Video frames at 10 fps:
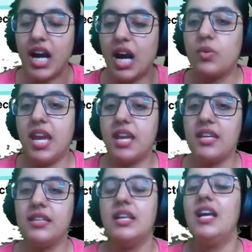Okay,
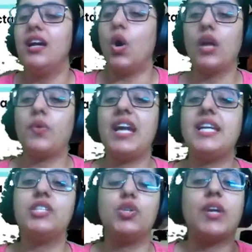all
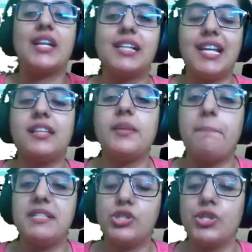right, you can click the
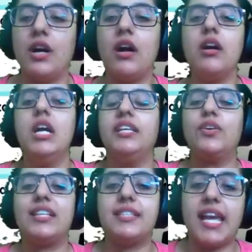picture, you
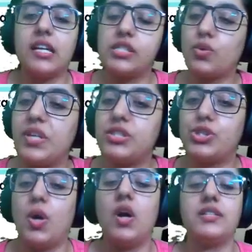can take a
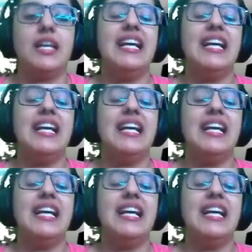screenshot,